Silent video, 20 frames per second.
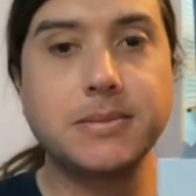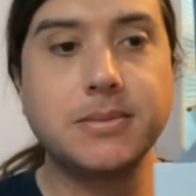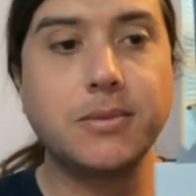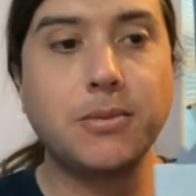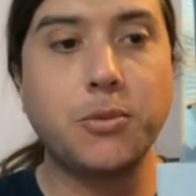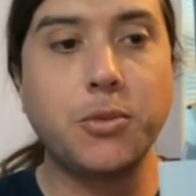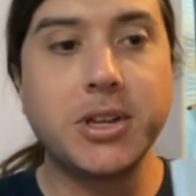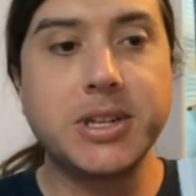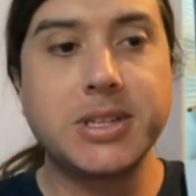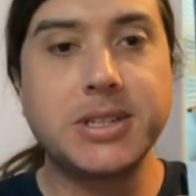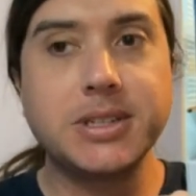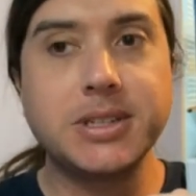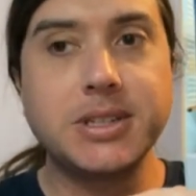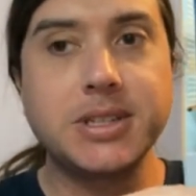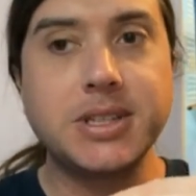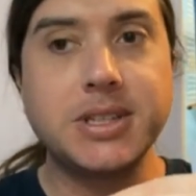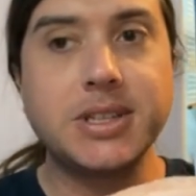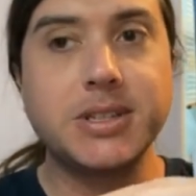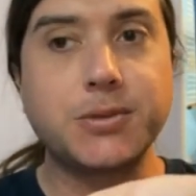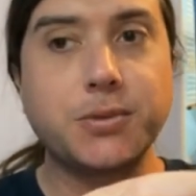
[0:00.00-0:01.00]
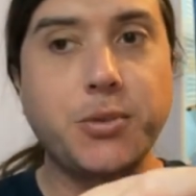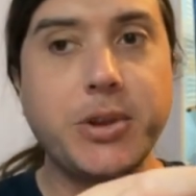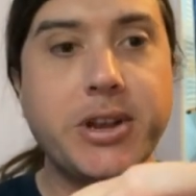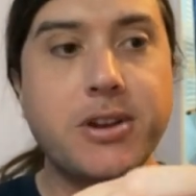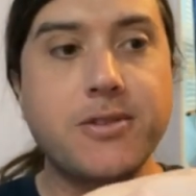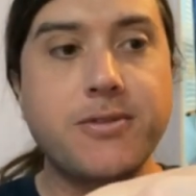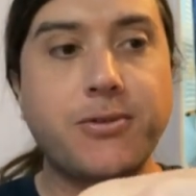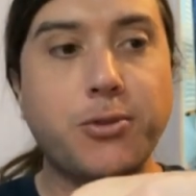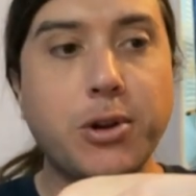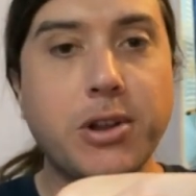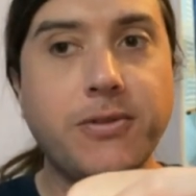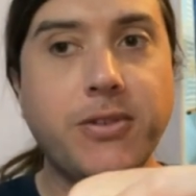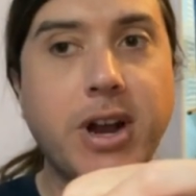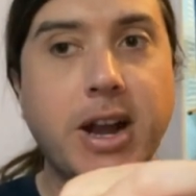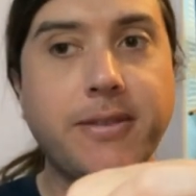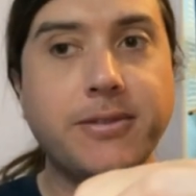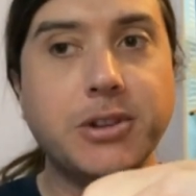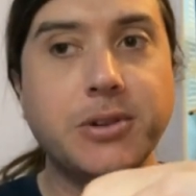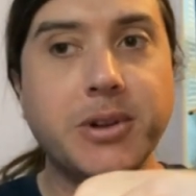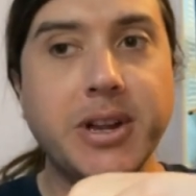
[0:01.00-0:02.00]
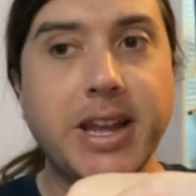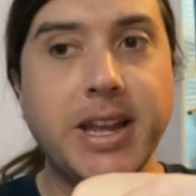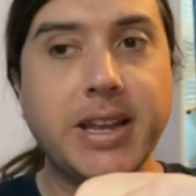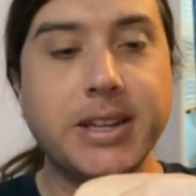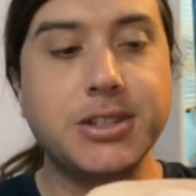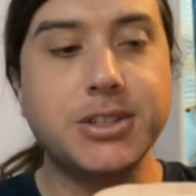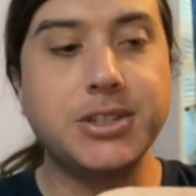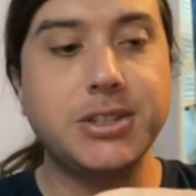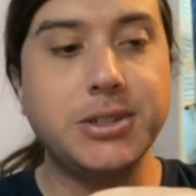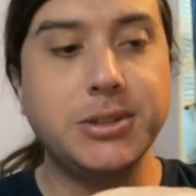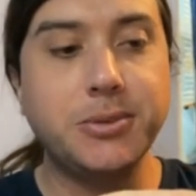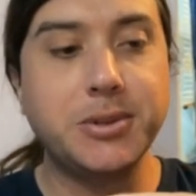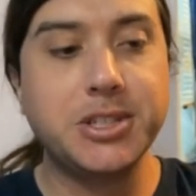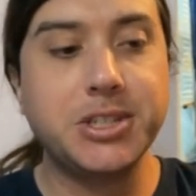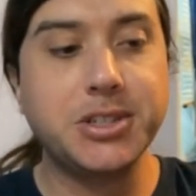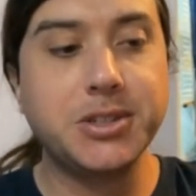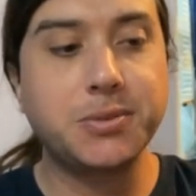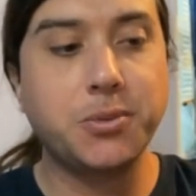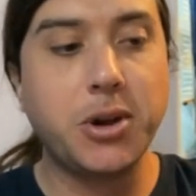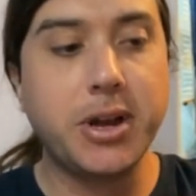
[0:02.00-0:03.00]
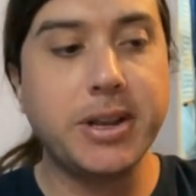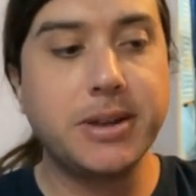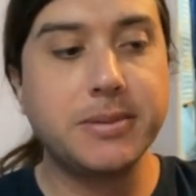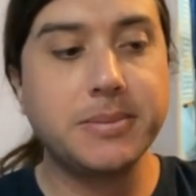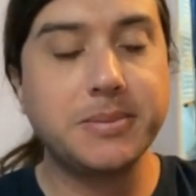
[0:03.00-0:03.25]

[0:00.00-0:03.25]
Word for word: What does this weird 45 degree hinge do, which is what